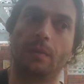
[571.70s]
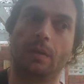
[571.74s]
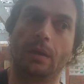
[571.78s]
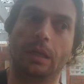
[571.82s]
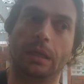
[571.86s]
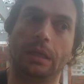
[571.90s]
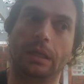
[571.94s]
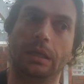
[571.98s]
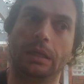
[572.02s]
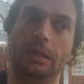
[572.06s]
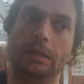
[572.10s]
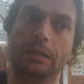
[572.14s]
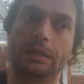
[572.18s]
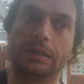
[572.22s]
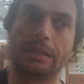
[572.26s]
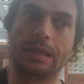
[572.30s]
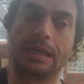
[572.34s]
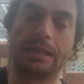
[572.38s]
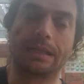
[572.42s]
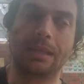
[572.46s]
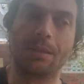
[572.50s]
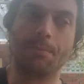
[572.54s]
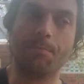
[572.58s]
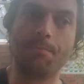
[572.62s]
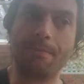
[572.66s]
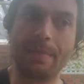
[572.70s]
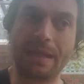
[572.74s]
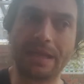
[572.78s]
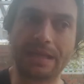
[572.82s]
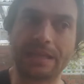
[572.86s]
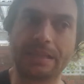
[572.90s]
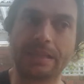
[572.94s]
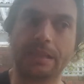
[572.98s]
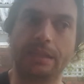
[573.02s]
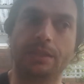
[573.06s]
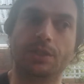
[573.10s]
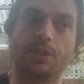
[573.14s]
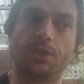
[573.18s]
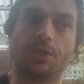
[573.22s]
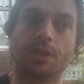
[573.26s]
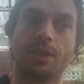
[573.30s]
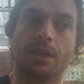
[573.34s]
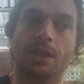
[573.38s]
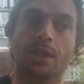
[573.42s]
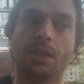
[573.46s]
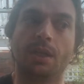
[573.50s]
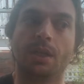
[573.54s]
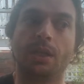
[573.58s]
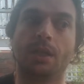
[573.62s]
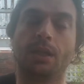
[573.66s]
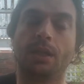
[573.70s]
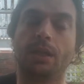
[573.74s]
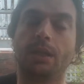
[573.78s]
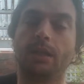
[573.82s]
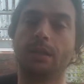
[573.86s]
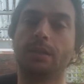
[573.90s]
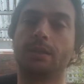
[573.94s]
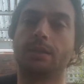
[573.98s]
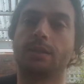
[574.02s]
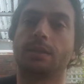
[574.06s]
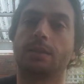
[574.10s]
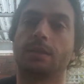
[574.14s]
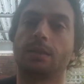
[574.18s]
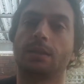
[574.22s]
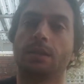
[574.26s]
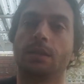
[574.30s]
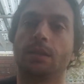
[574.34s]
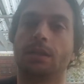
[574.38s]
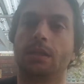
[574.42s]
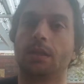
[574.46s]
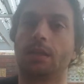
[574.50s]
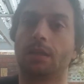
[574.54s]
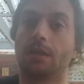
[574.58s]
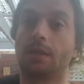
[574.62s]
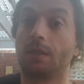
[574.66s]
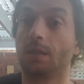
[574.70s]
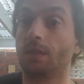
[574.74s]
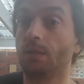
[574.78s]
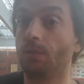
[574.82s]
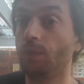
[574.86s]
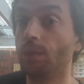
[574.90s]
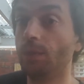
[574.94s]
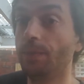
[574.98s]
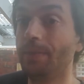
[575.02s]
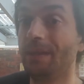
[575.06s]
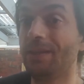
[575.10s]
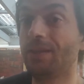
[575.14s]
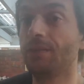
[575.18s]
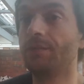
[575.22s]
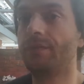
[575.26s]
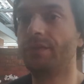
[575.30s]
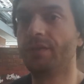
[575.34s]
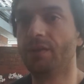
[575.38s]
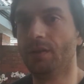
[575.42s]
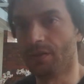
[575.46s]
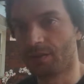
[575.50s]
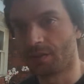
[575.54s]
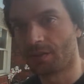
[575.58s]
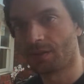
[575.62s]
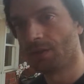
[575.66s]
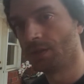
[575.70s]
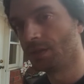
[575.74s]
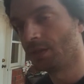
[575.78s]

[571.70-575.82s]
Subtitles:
is that the message will be confused,